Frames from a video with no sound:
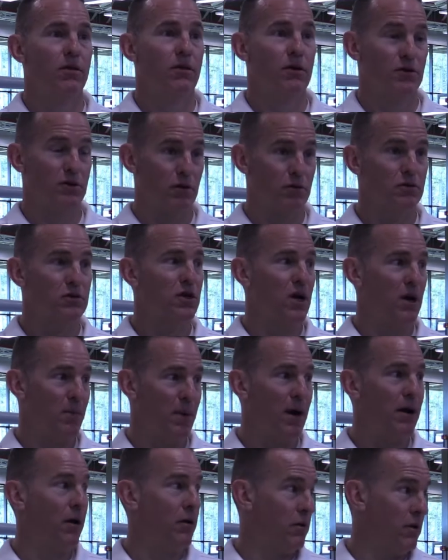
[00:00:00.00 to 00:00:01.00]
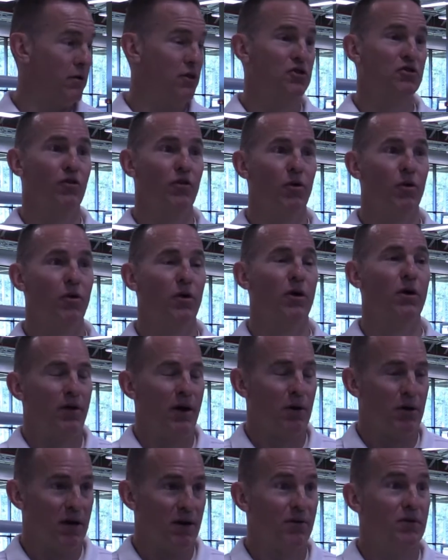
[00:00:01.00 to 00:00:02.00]
The soldiers come out onto this floor.
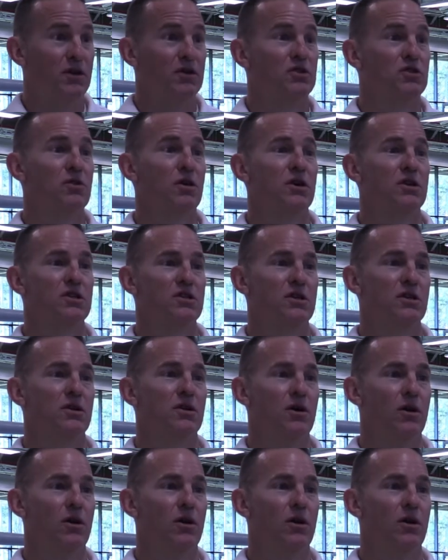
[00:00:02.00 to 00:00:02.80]
They're given instruction